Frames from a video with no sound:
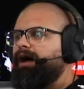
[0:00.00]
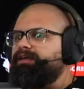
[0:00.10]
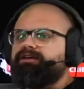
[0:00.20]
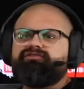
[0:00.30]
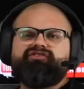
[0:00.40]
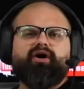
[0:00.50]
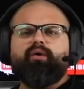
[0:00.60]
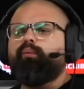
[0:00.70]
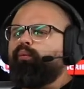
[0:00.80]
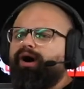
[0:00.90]
you
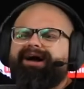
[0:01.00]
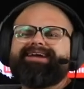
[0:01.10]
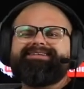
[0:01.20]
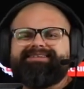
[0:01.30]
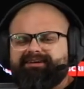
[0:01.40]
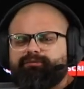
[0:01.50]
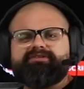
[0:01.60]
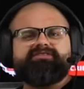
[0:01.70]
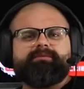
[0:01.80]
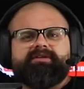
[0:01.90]
don't want to deal with
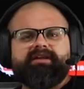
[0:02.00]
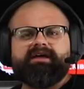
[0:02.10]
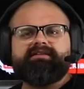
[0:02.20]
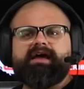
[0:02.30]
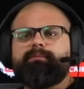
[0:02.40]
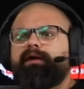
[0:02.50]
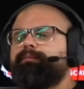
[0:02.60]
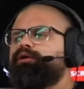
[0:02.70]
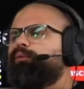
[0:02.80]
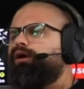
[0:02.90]
something like that,
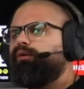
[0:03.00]
maybe you want to